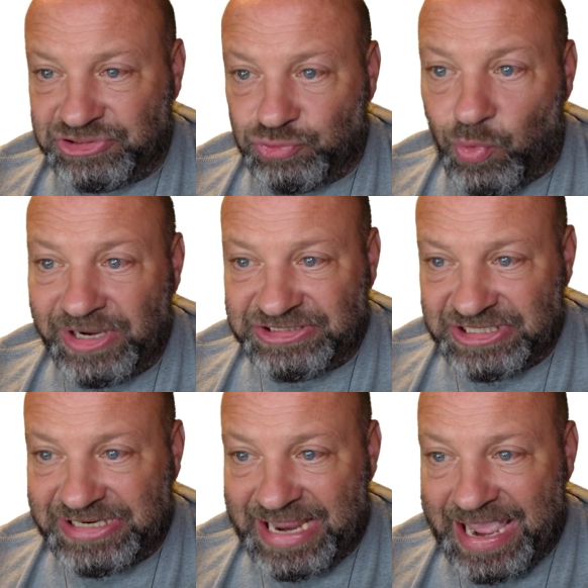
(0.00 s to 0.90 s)
Twice
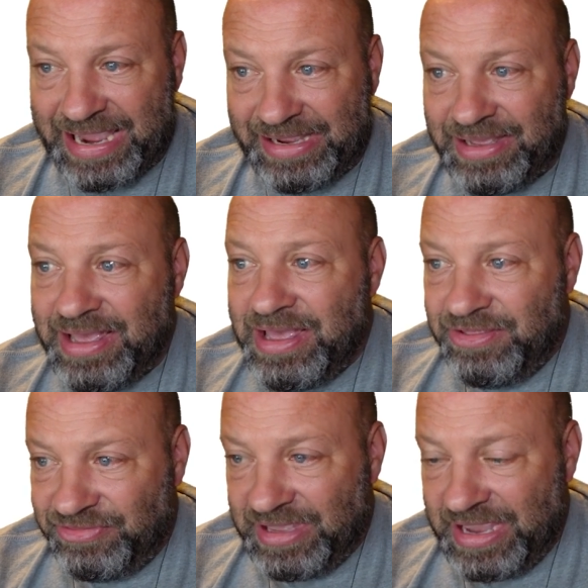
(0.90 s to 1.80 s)
a day,
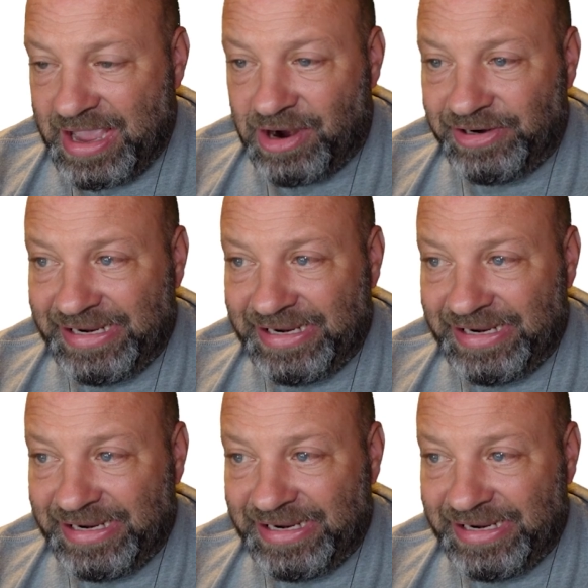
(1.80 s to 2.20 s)
they are